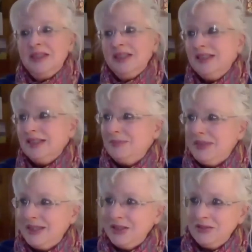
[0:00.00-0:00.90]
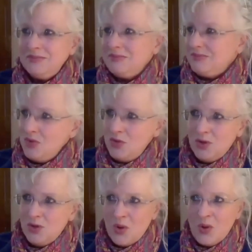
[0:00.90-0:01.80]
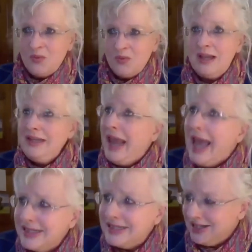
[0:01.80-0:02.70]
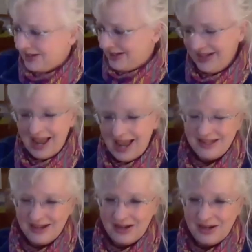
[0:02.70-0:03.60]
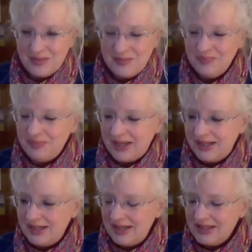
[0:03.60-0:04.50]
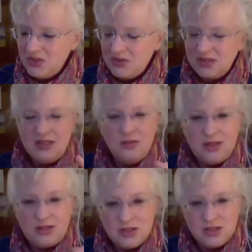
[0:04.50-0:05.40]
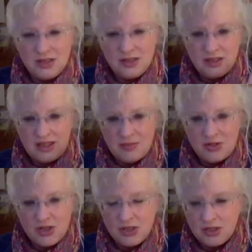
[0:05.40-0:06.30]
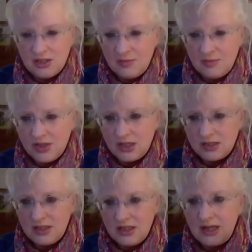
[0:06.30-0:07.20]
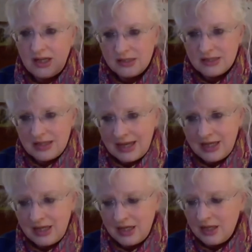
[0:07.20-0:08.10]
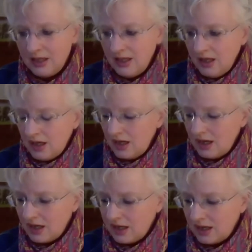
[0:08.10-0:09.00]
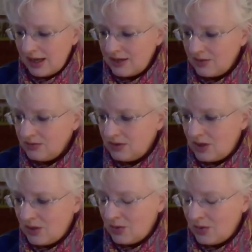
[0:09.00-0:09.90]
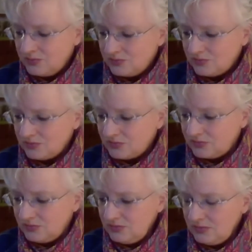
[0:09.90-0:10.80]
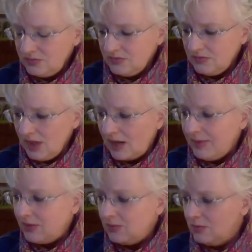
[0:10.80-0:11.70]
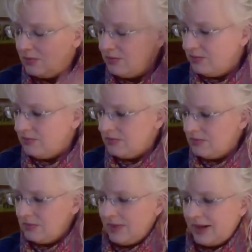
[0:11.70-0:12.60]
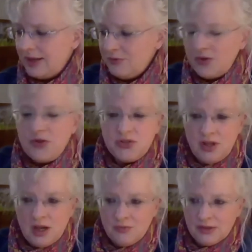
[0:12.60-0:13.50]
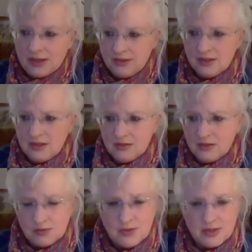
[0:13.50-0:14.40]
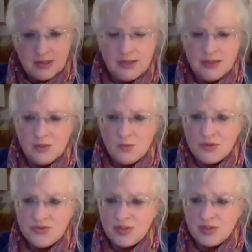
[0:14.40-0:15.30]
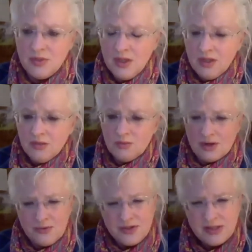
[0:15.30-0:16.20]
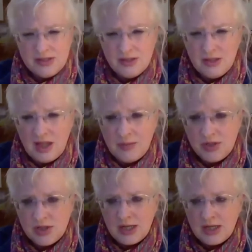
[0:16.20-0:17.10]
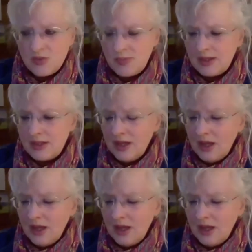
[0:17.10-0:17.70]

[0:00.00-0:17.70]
I'm like, no, not yet, not yet. Um, but it's interesting you mentioned climate change and climate change anxiety. Uh, I don't know. I mean, my first novel, I think The River at Night, there were some references to climate change, but